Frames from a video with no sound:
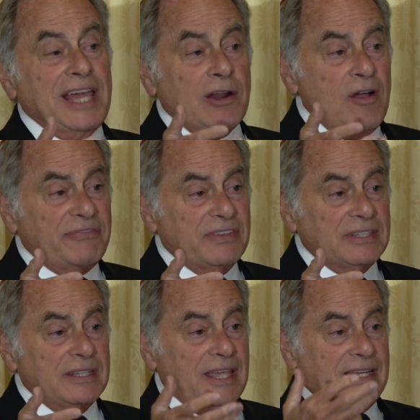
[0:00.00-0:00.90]
Not
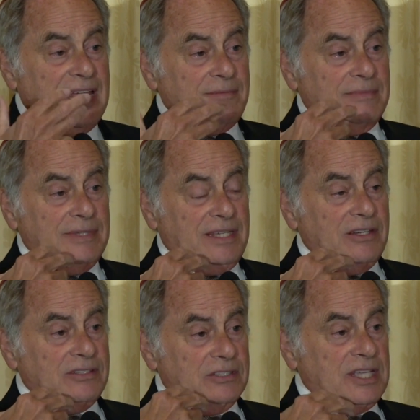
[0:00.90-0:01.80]
often, and I'm
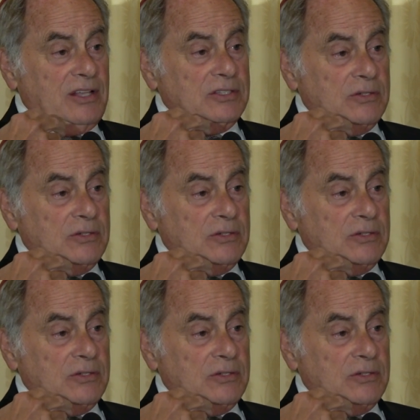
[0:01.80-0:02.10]
here to tell